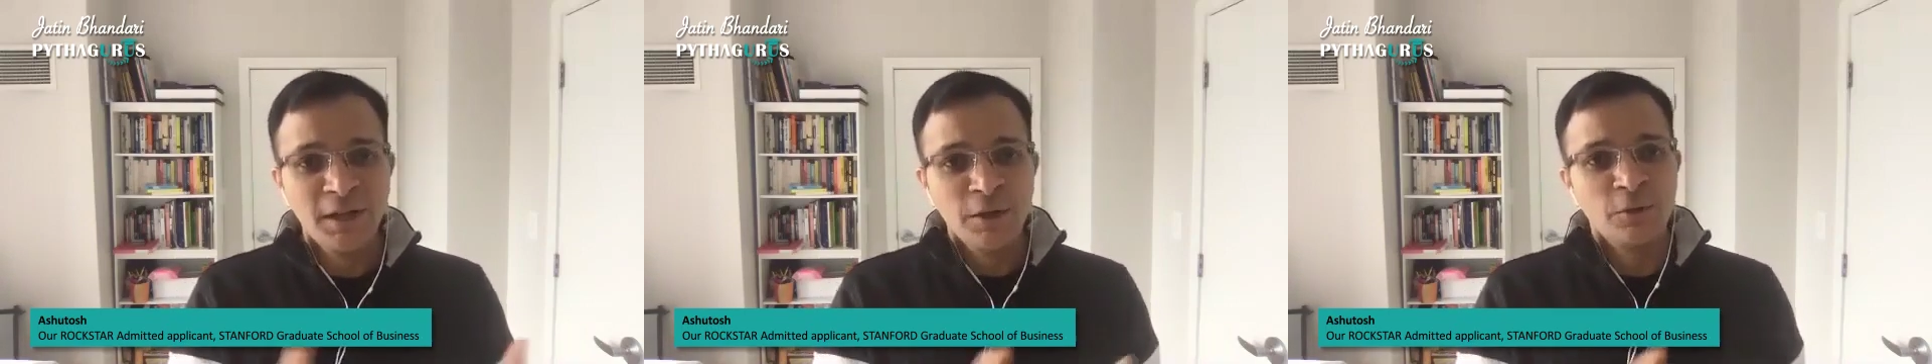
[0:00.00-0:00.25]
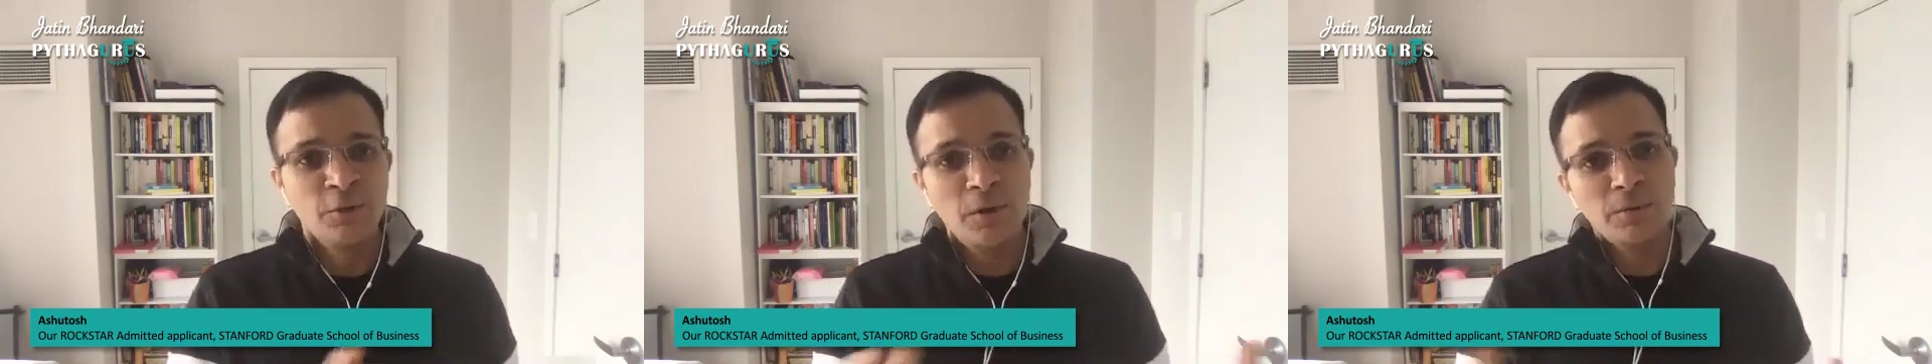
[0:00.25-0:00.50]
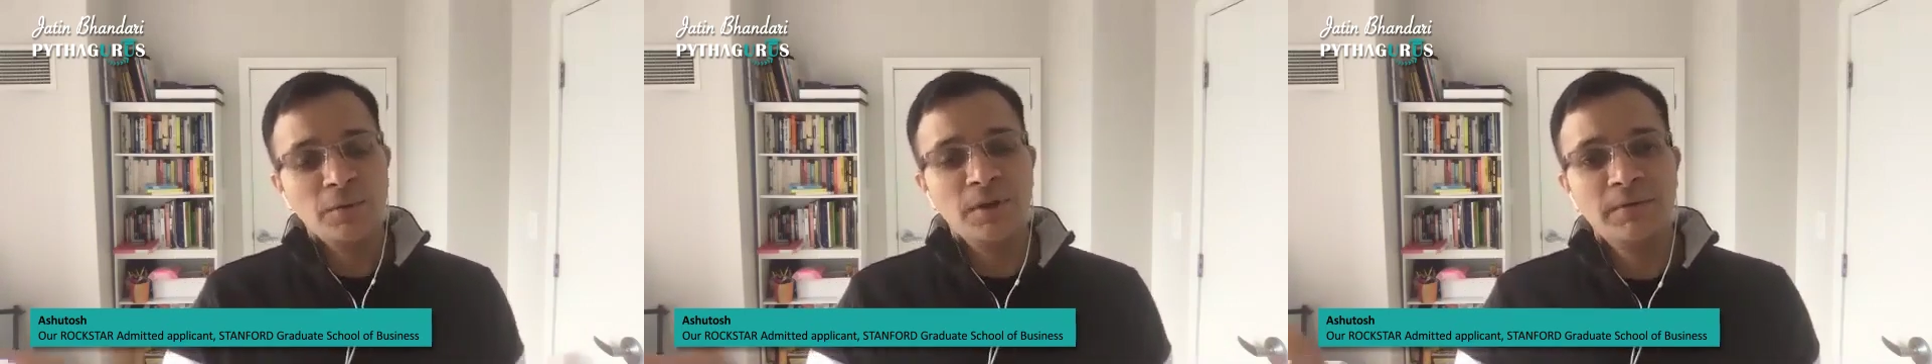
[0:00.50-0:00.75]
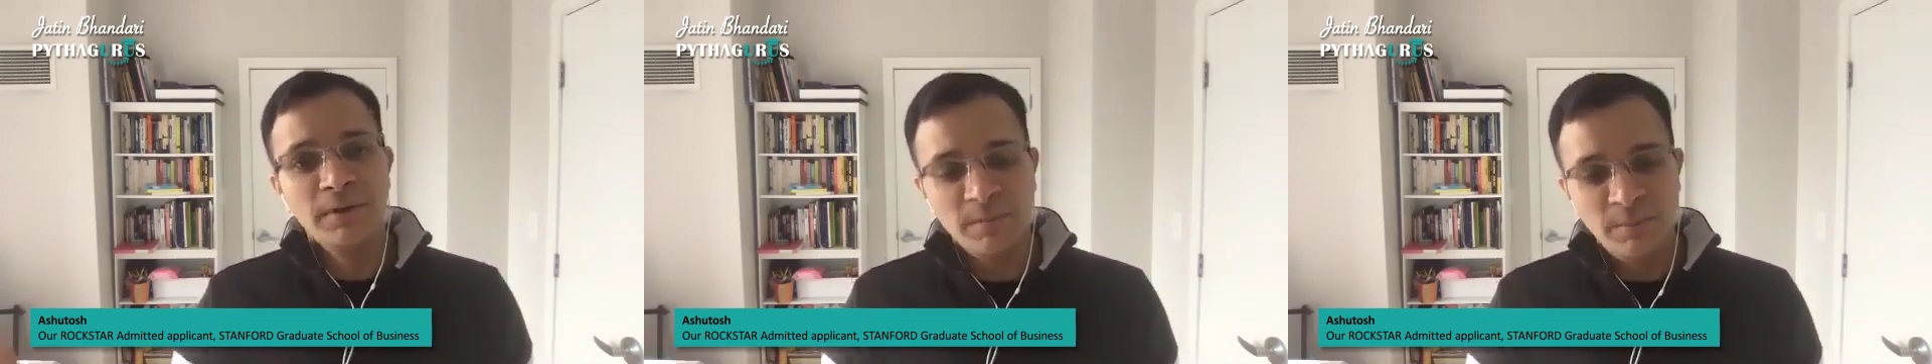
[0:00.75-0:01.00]
Talk to
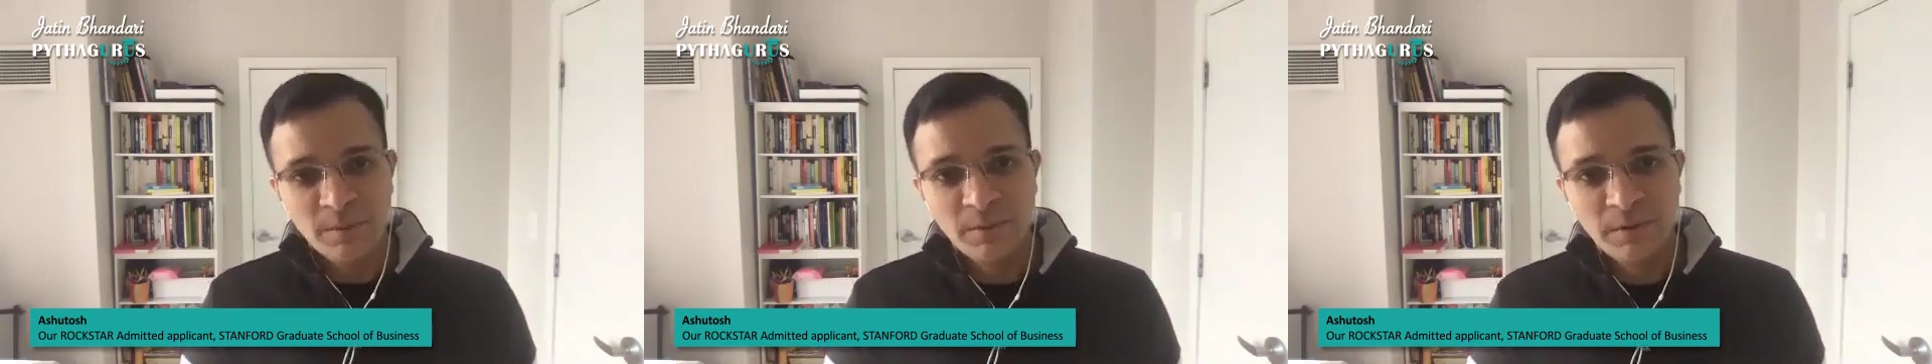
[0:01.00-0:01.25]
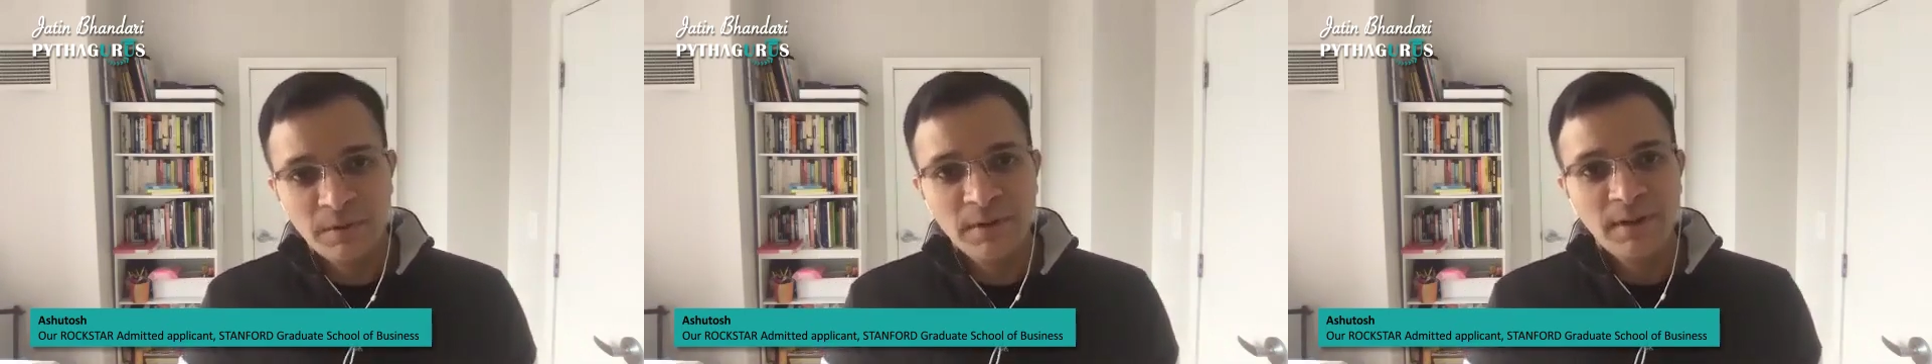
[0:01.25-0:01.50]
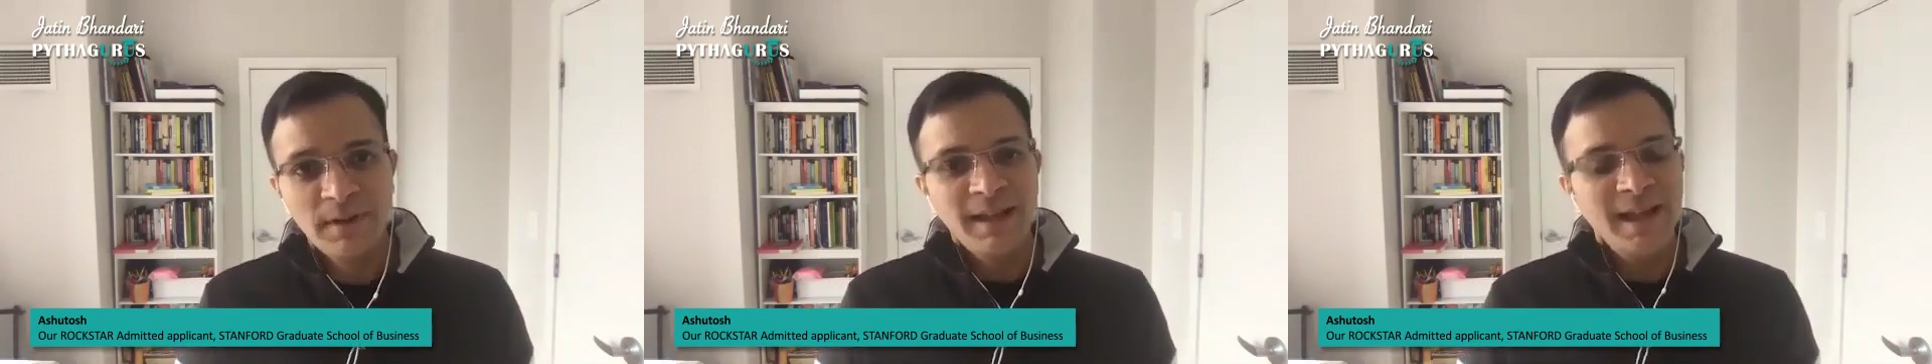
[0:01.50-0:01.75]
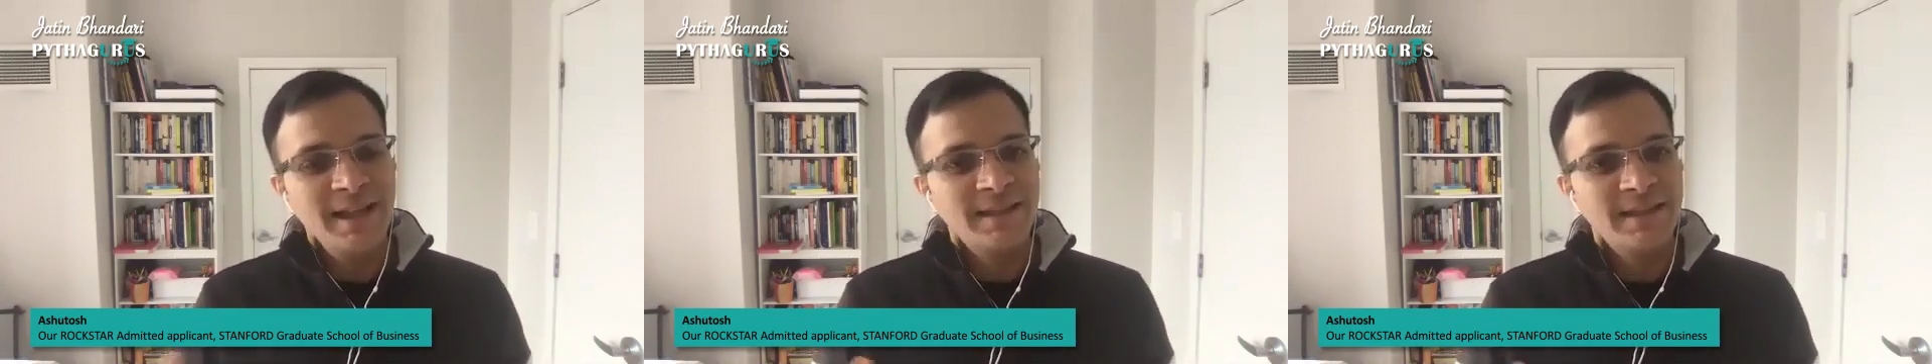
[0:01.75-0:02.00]
different people
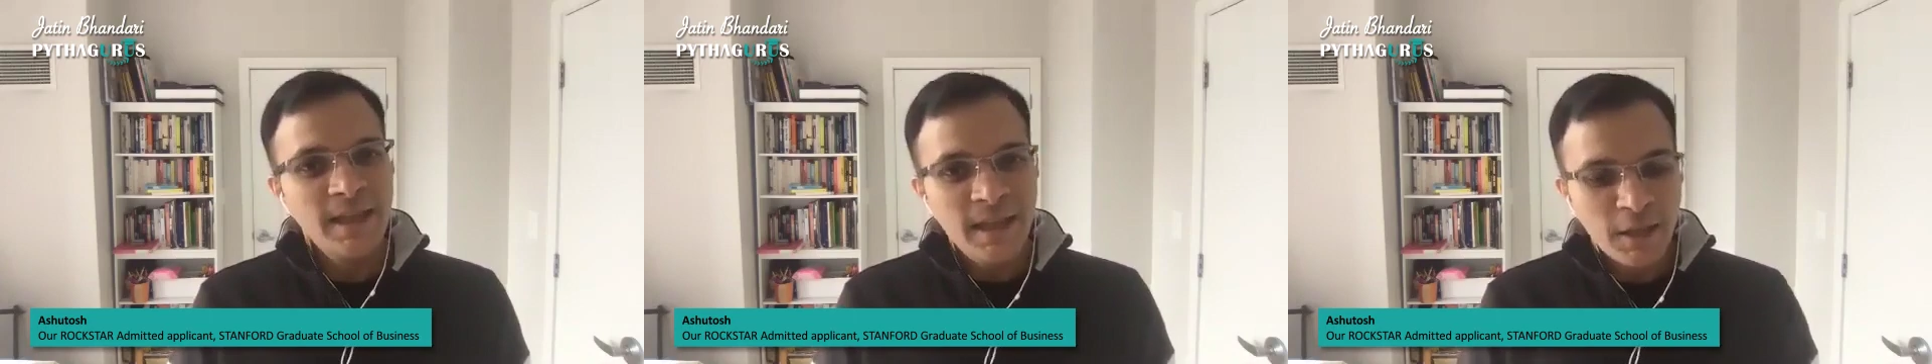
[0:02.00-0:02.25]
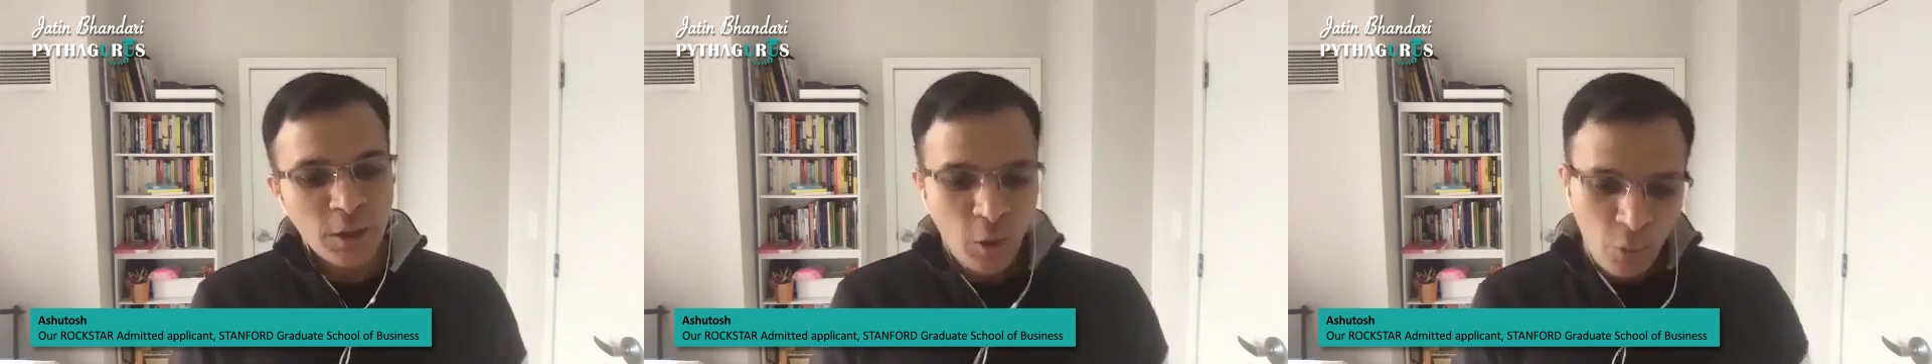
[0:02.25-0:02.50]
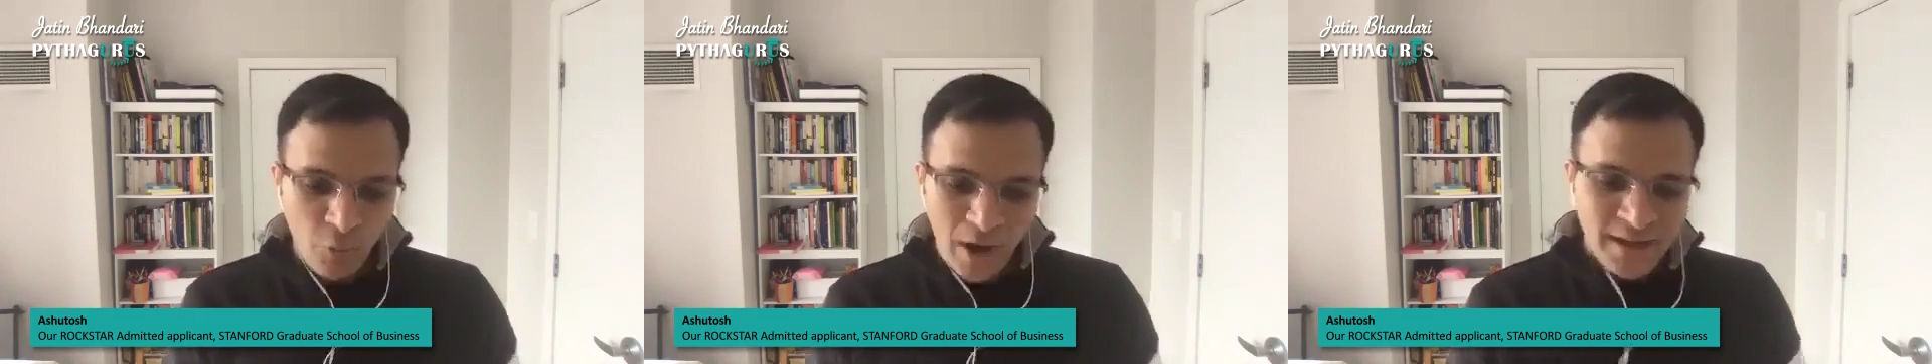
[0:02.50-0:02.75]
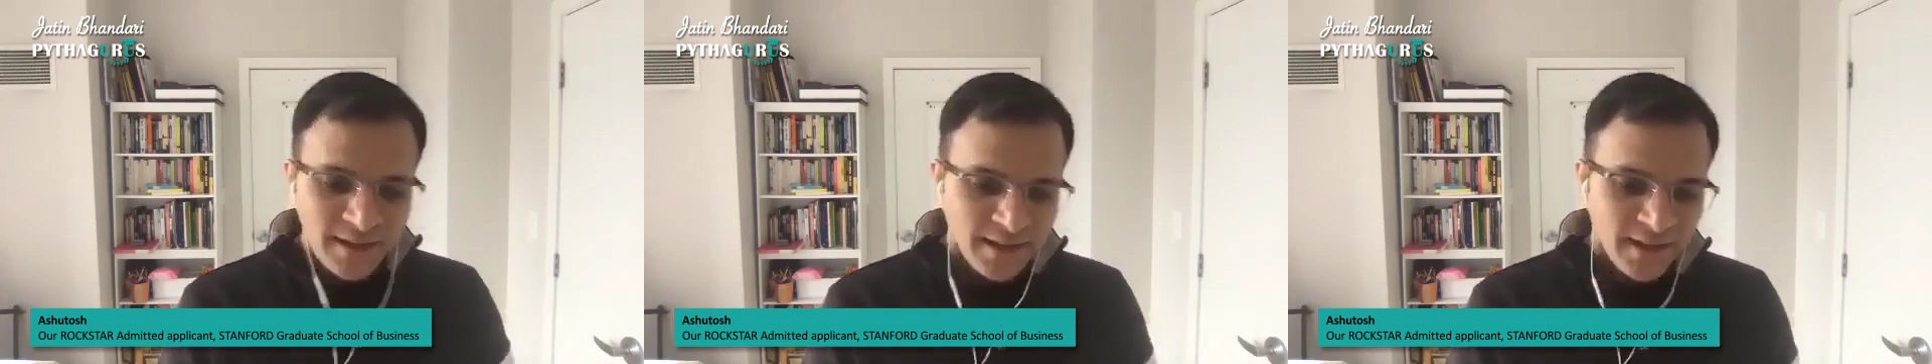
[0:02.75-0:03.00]
and think, why
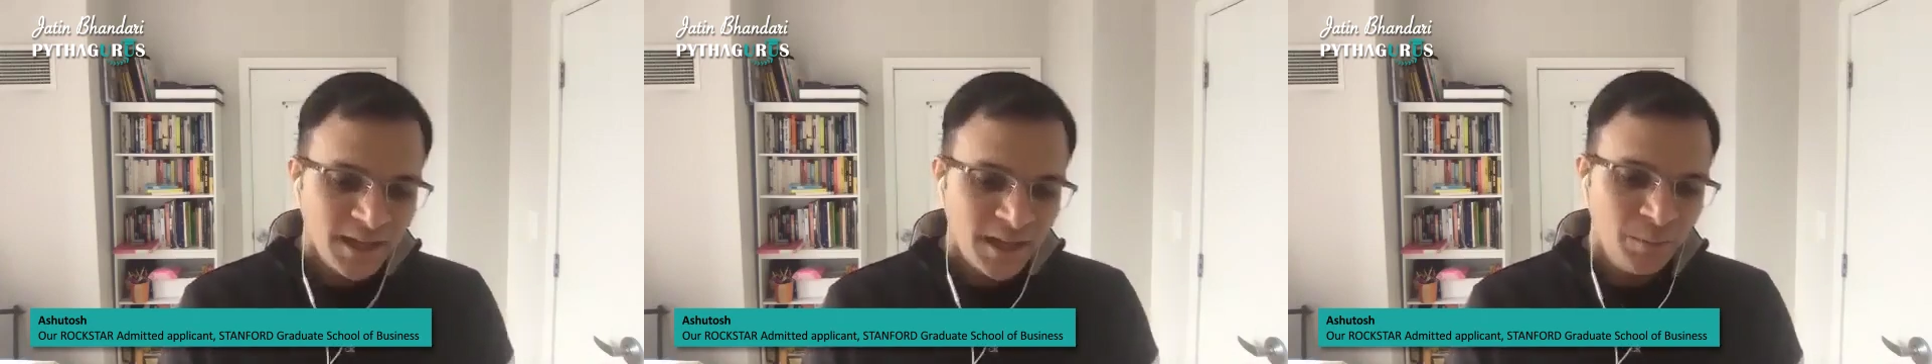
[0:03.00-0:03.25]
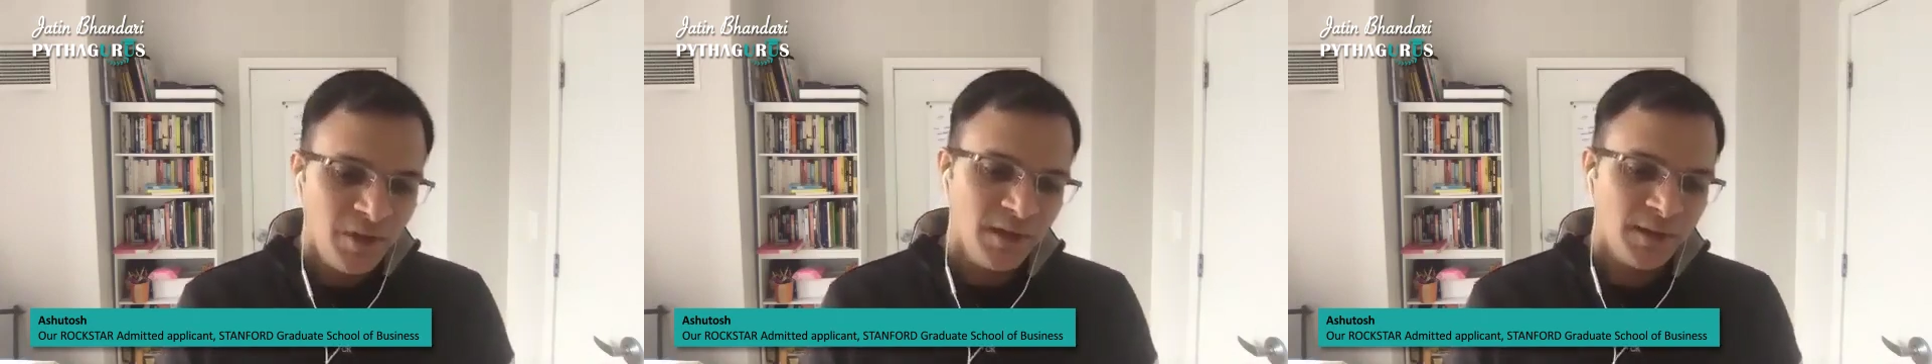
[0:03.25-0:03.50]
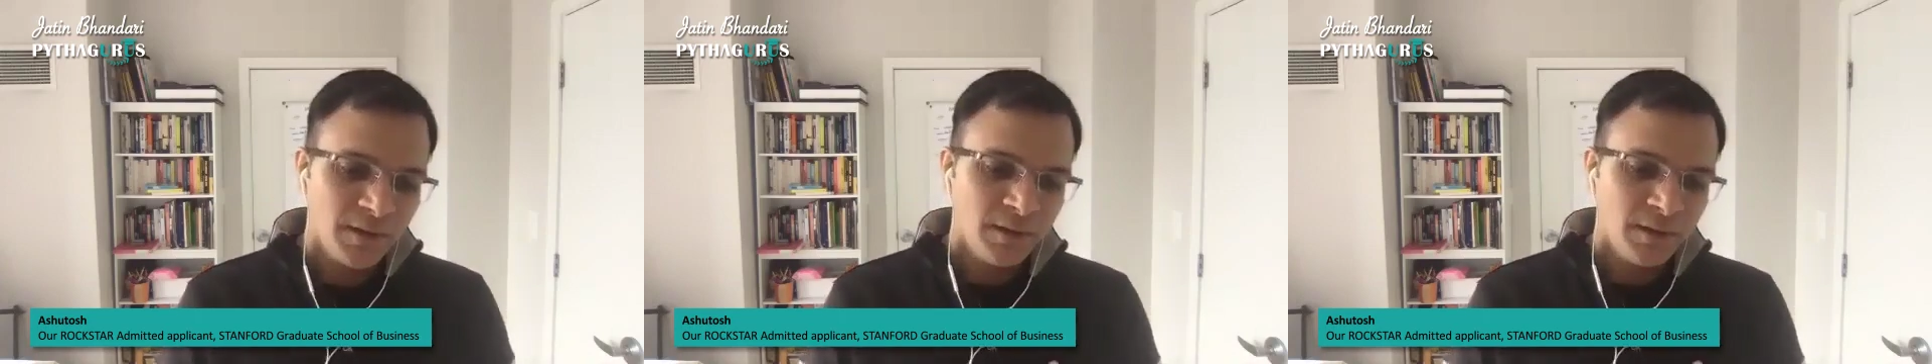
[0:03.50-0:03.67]
did they come here?